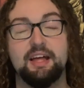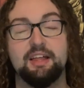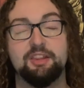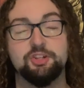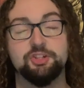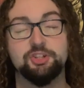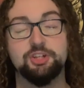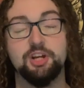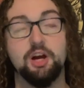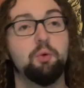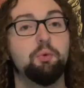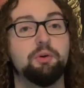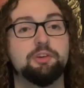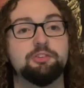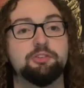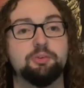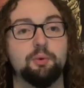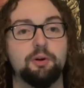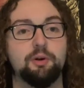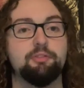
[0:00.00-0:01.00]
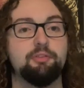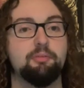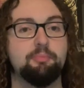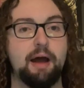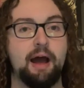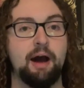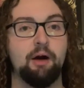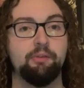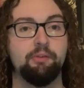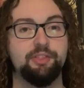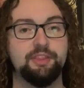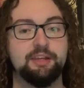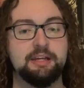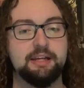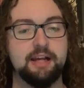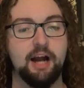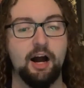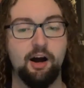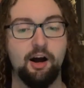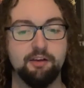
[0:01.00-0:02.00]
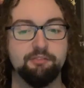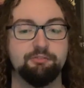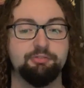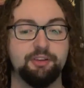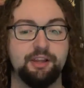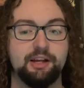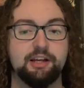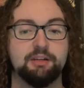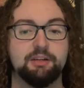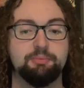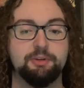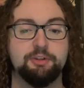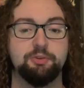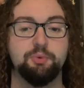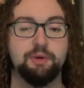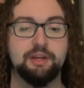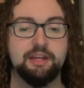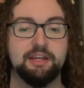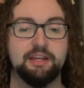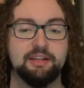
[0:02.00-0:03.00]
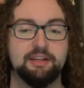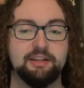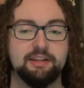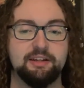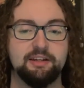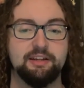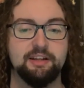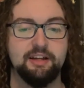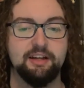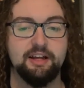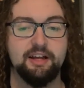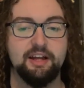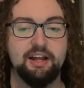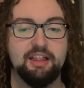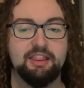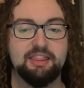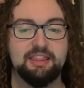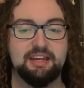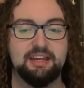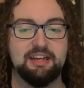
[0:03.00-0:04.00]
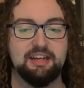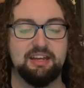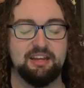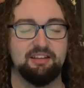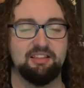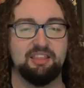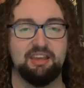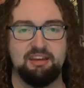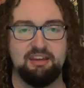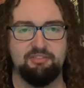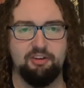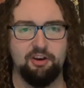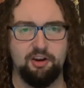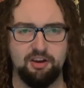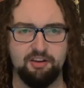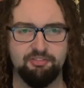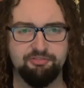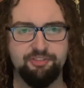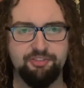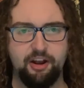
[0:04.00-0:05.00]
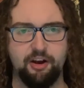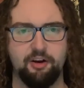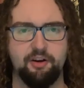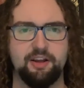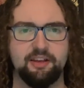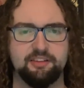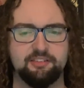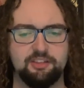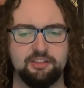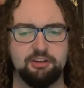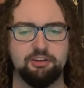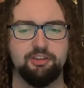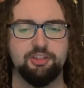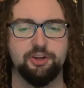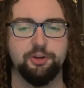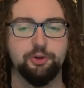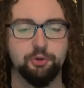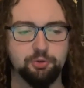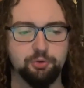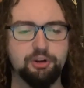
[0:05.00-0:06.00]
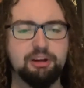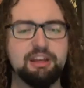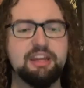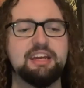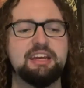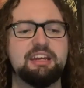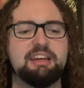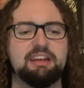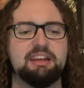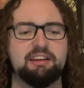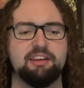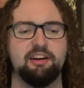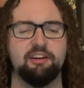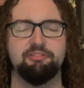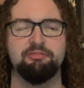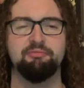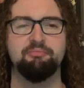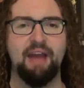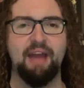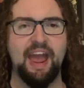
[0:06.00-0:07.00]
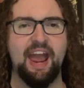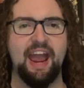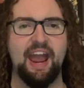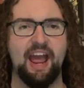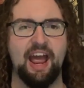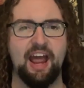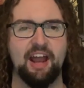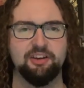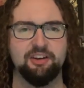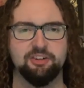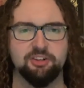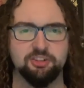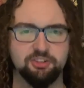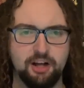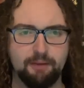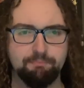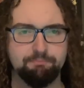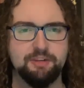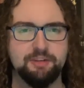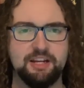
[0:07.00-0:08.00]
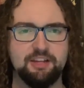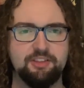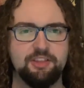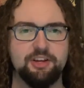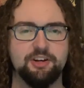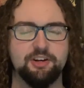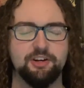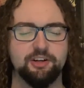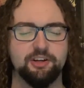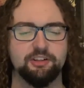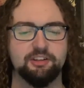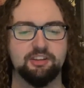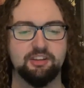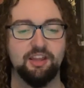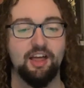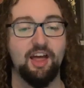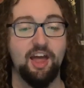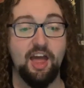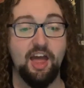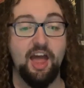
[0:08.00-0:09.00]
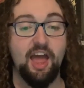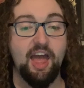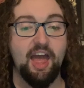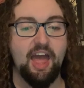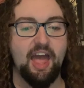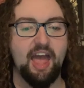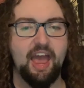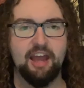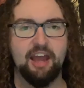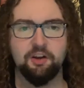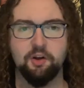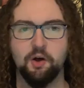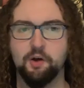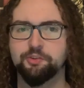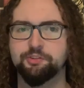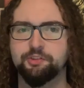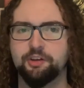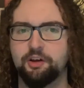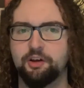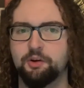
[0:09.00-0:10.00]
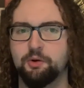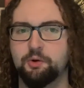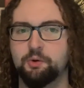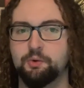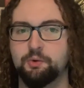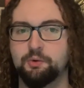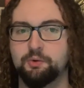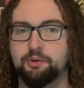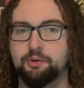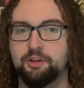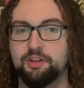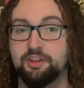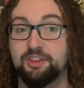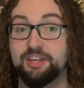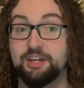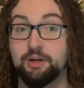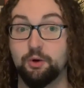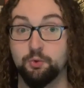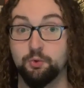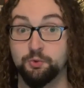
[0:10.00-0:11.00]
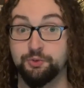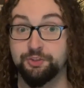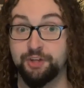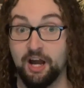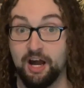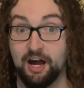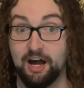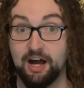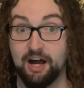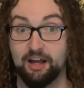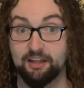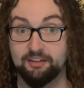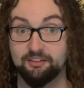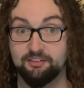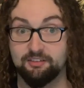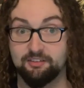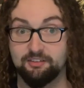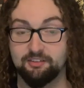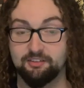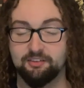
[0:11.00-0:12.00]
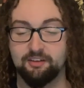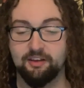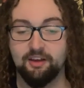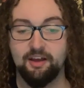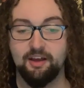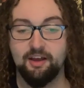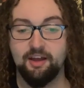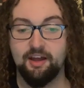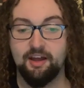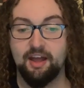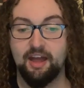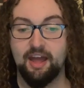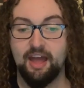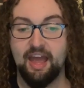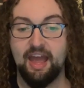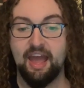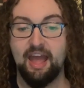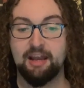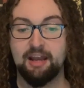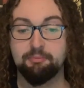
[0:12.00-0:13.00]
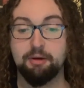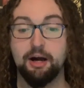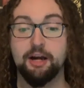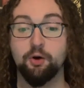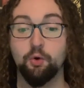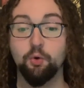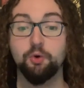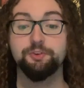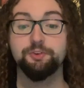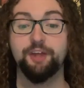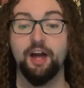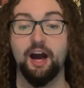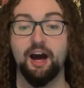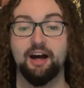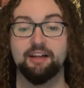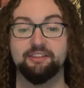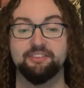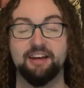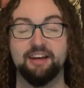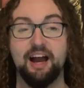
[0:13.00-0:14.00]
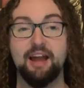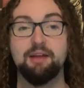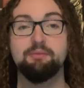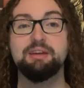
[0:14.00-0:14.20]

the show is sort of about the conflict between the very nefarious, the greed of man corrupting the earth, and also the old gods. And by old gods, I